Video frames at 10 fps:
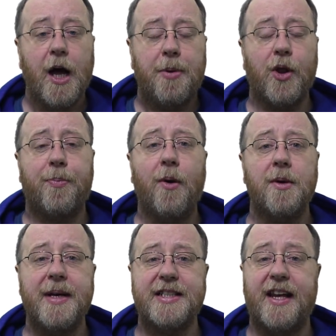But the
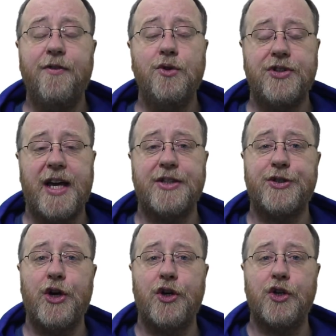problem is that if you set
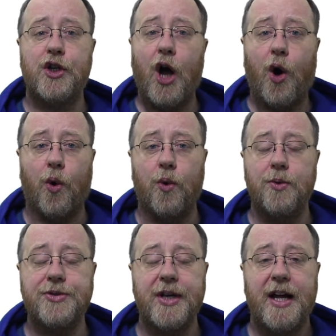certain
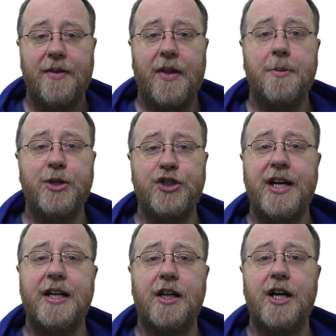goals, then the
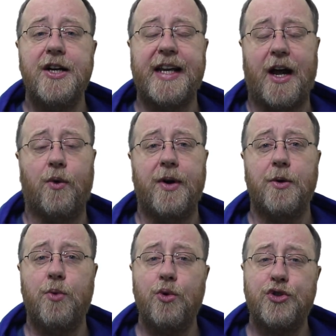machine learning
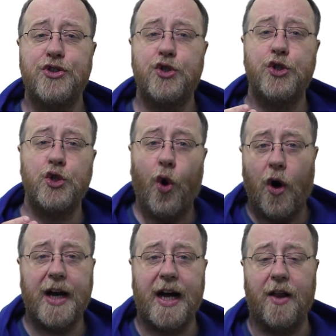algorithm will
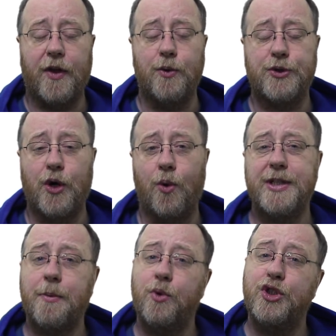shortcut those
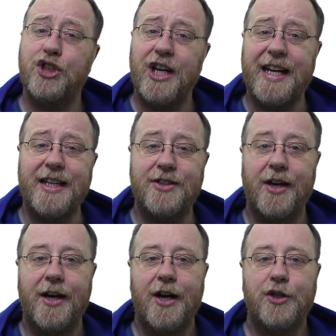goals. It will cheat
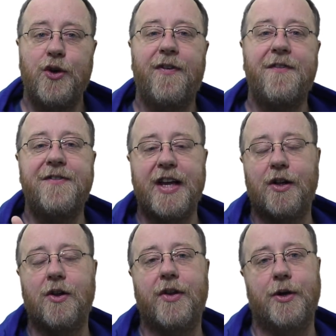to
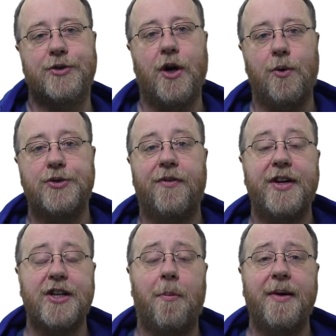fulfill those goals. So, for
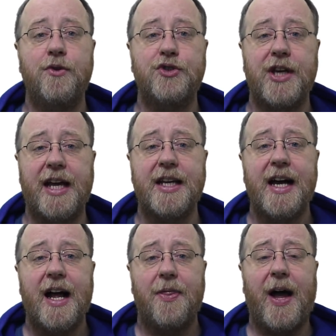example, if you
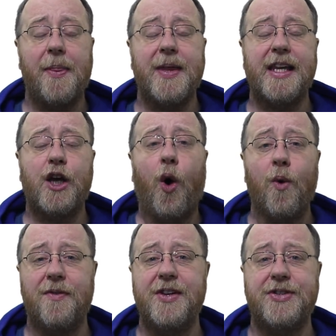said that the
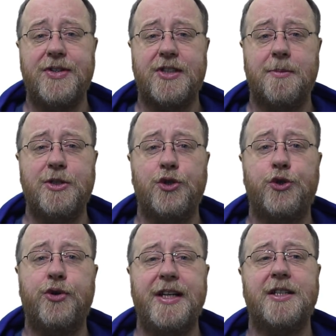goal of this system is to
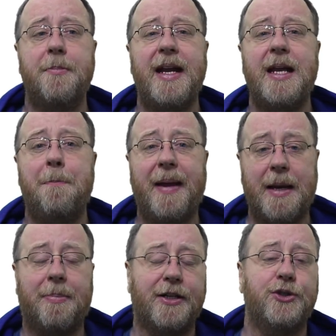treat as many
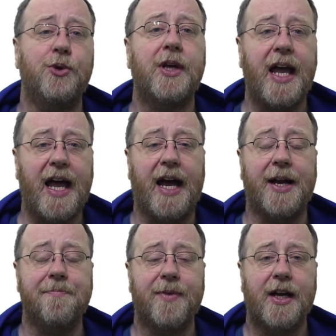people as you
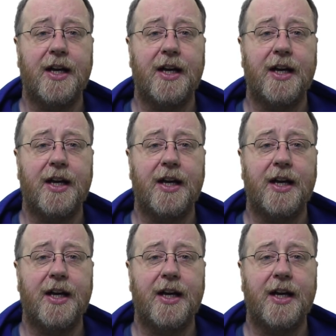can,